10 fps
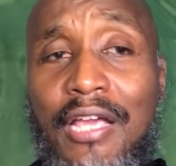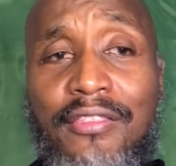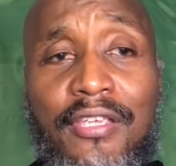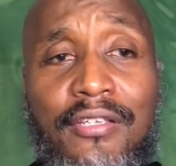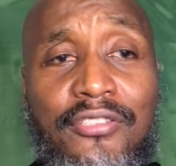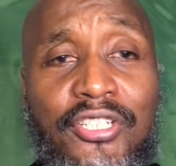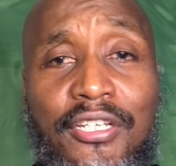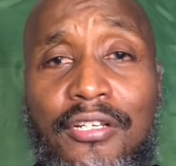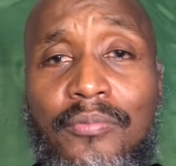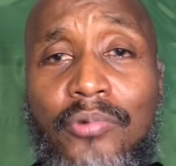I think
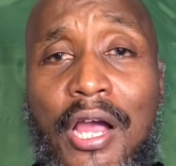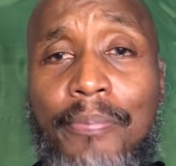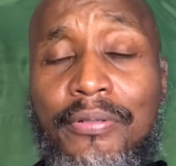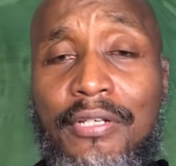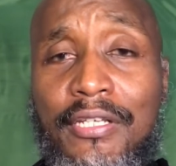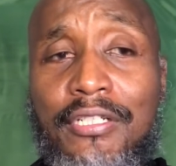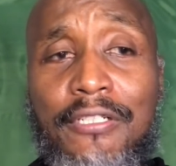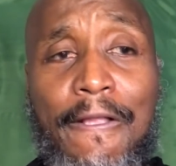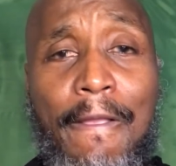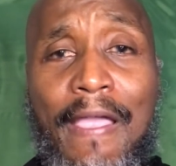GM Rob Pelinka